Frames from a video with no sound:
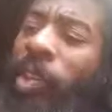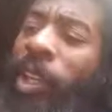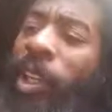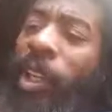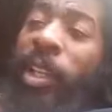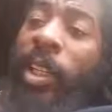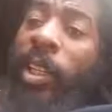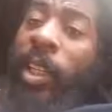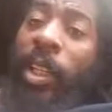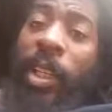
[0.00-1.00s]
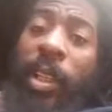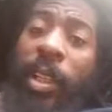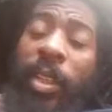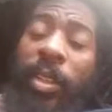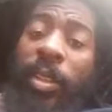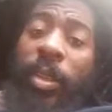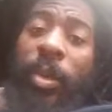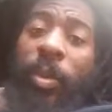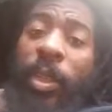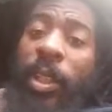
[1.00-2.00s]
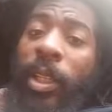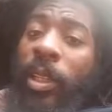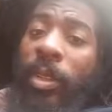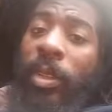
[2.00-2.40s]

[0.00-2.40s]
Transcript: And then someone that